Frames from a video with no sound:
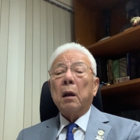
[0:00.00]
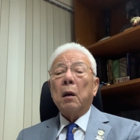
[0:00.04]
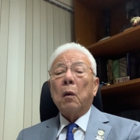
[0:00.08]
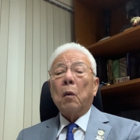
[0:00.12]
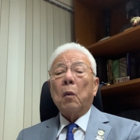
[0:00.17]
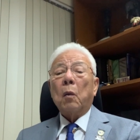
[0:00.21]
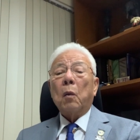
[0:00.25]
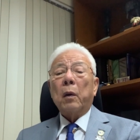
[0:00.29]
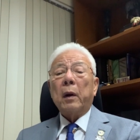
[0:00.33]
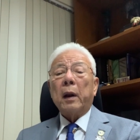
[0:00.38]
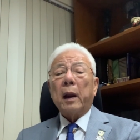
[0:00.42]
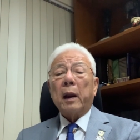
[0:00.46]

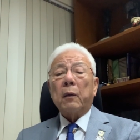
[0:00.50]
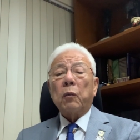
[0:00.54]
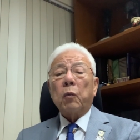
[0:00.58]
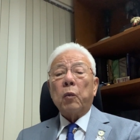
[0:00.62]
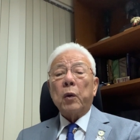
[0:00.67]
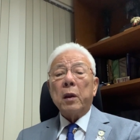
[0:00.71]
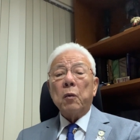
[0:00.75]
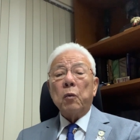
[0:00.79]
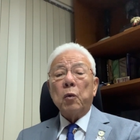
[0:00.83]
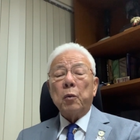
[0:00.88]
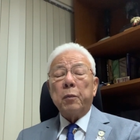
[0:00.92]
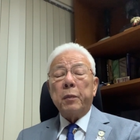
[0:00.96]
that
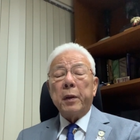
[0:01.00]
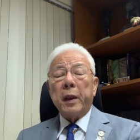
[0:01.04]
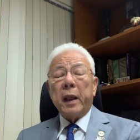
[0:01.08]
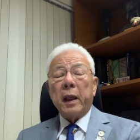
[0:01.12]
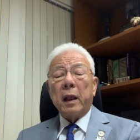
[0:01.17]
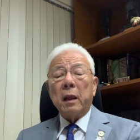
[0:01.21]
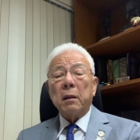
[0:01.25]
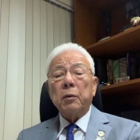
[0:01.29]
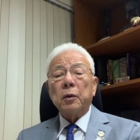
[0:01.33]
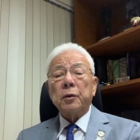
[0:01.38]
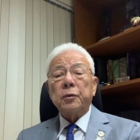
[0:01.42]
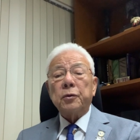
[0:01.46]
we would be
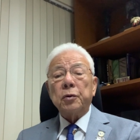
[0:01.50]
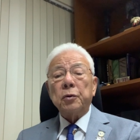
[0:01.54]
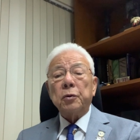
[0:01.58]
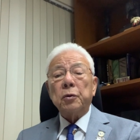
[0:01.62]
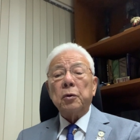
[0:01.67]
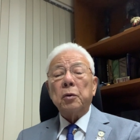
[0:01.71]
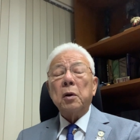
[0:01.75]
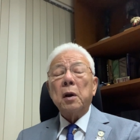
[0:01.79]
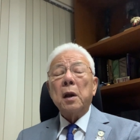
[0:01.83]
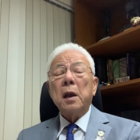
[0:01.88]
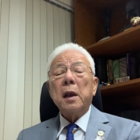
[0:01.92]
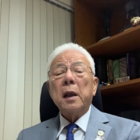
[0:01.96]
able
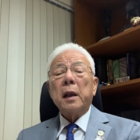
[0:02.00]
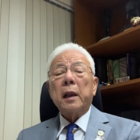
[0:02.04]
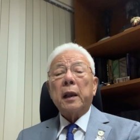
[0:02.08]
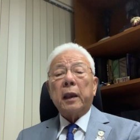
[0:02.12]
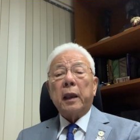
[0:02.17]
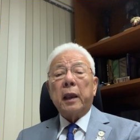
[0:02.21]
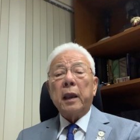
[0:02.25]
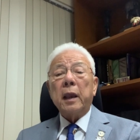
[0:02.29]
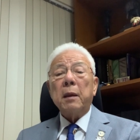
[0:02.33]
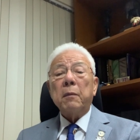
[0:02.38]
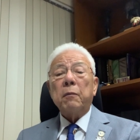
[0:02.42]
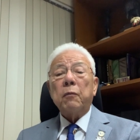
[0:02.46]
to
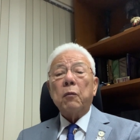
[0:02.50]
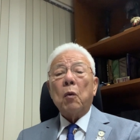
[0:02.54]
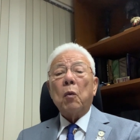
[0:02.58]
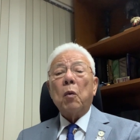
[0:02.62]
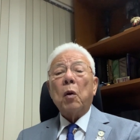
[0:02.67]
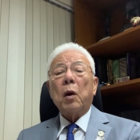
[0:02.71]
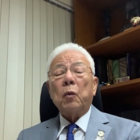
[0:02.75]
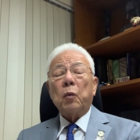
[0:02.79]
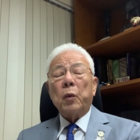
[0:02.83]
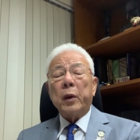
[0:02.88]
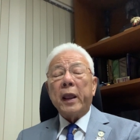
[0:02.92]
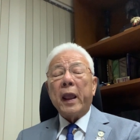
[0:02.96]
keep
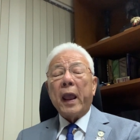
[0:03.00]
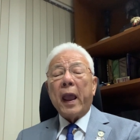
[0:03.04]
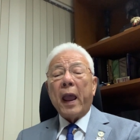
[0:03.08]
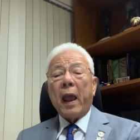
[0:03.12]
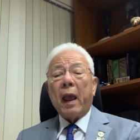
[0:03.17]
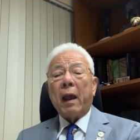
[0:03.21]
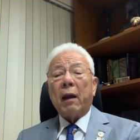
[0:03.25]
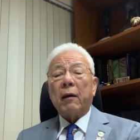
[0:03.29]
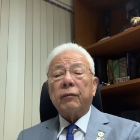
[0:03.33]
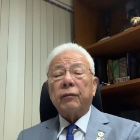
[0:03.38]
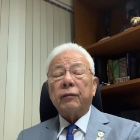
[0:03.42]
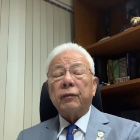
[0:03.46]
what we
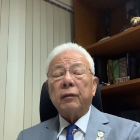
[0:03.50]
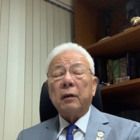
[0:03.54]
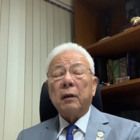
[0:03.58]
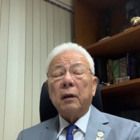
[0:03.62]
have.